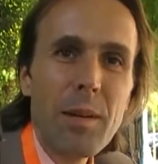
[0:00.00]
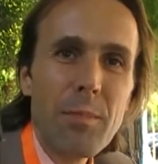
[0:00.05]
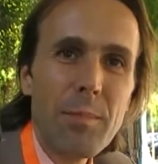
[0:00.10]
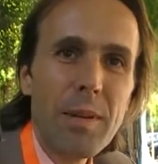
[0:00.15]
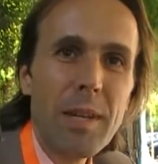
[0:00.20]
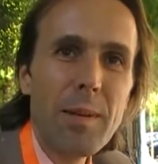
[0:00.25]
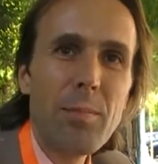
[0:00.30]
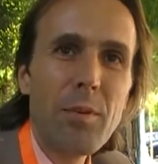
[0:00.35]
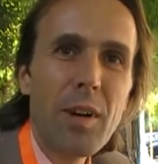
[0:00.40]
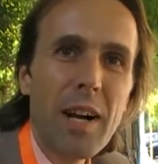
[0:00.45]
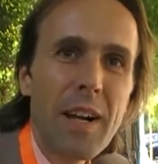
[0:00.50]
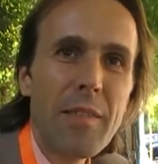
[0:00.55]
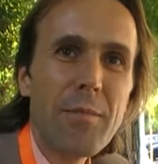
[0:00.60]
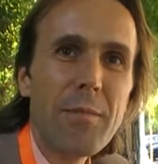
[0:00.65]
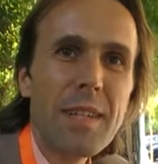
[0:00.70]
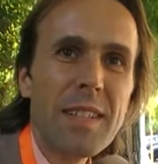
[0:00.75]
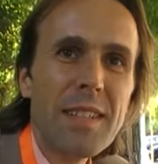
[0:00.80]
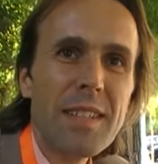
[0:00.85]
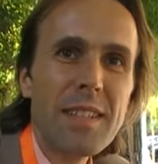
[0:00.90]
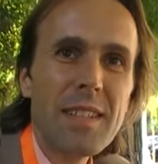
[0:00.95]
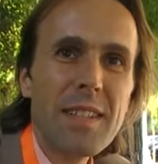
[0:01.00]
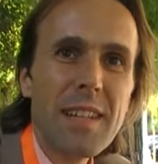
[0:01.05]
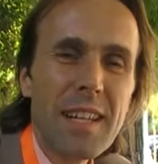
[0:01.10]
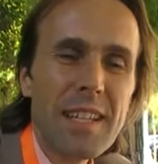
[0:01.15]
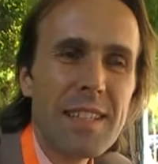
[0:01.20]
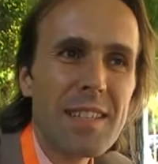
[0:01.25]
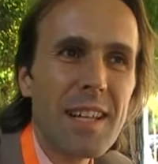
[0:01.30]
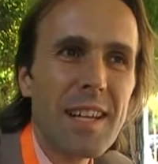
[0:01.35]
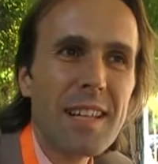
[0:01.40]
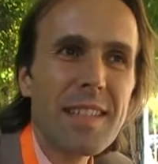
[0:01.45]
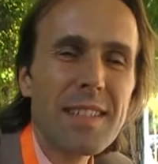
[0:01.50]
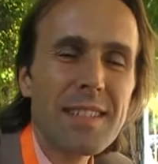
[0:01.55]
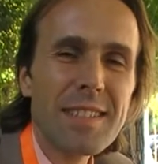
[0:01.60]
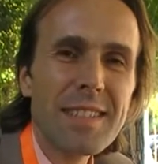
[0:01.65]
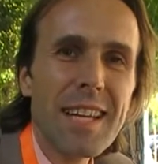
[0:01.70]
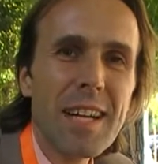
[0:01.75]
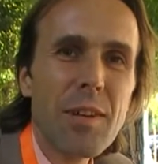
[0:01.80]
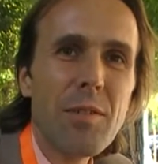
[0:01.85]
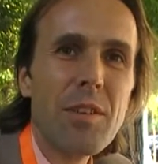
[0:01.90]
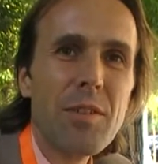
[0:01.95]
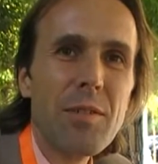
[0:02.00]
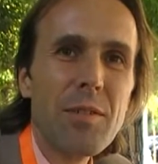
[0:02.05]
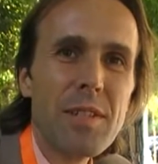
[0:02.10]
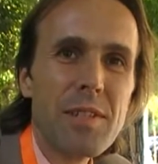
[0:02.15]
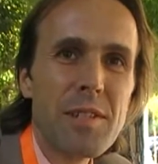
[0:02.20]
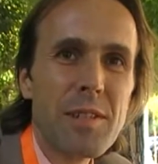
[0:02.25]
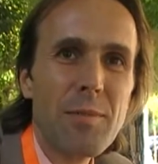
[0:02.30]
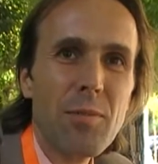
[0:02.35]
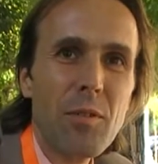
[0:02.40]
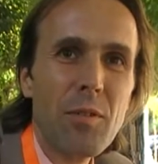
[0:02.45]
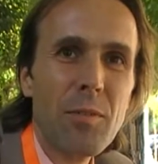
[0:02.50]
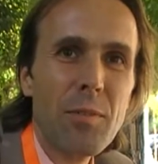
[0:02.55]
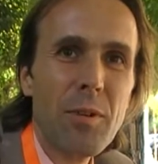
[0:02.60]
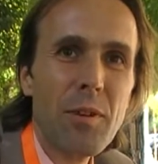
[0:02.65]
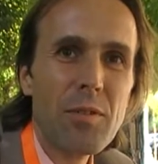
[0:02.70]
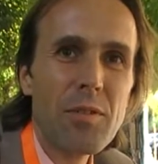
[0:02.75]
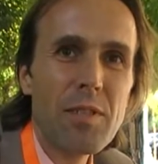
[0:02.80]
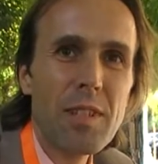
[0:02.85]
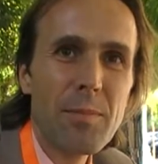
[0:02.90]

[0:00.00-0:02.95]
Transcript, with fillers: people have been, it's like a terrorism almost,